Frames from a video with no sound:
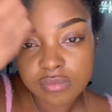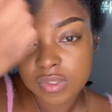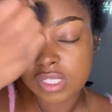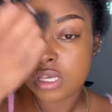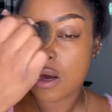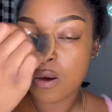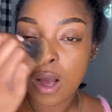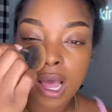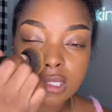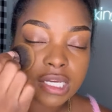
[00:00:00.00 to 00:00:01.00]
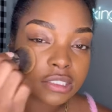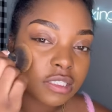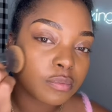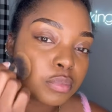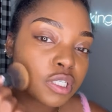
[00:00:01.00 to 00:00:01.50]
So I like to
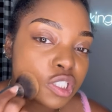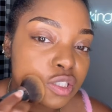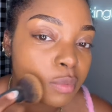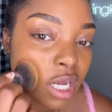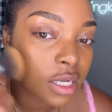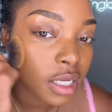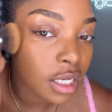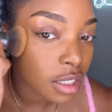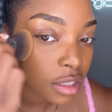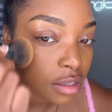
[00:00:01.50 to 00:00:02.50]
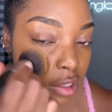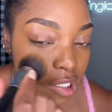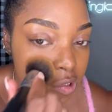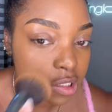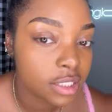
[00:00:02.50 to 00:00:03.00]
push mine in.
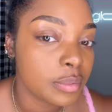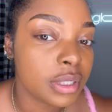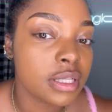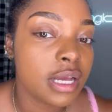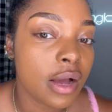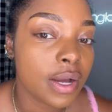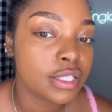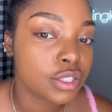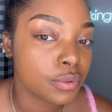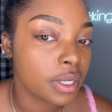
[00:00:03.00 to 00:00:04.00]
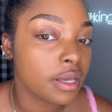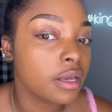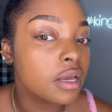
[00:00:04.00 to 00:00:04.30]
That's typically how I do it.